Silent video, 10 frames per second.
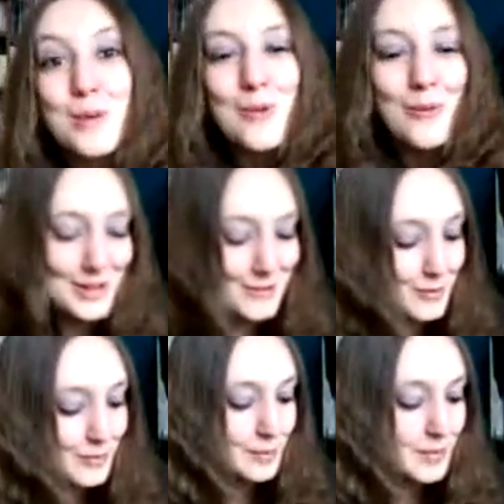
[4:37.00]
and Primo won
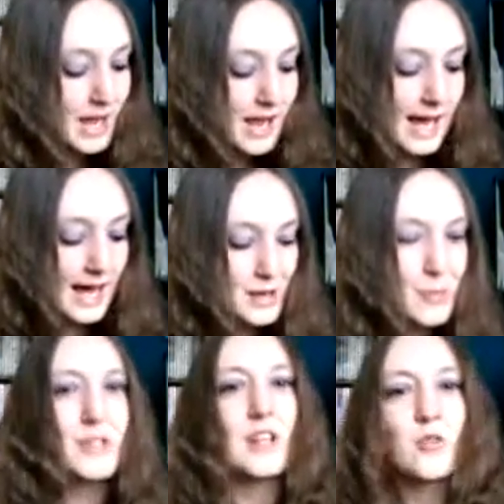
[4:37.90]
it from them,
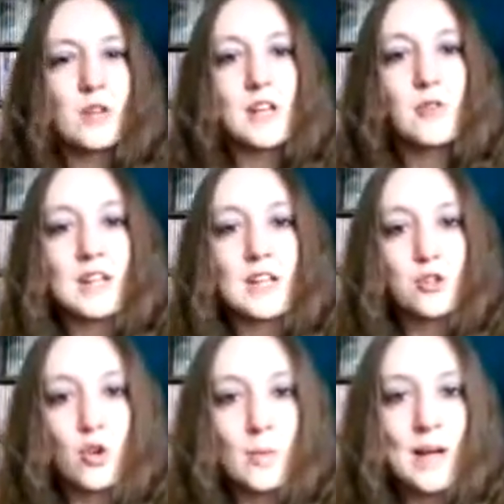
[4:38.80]
and it was like a really,
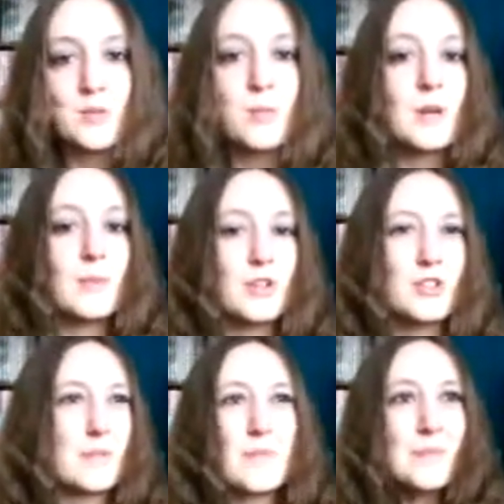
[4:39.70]
really short match, pretty
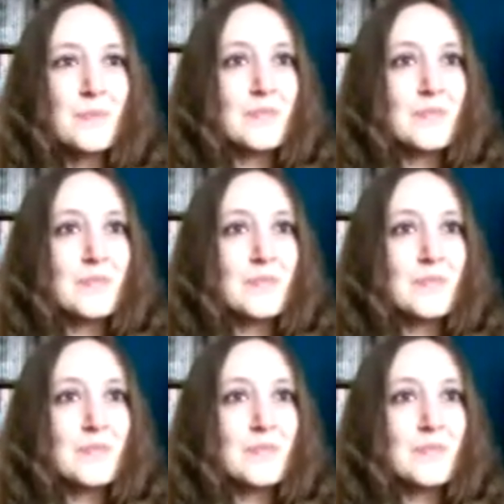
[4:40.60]
much.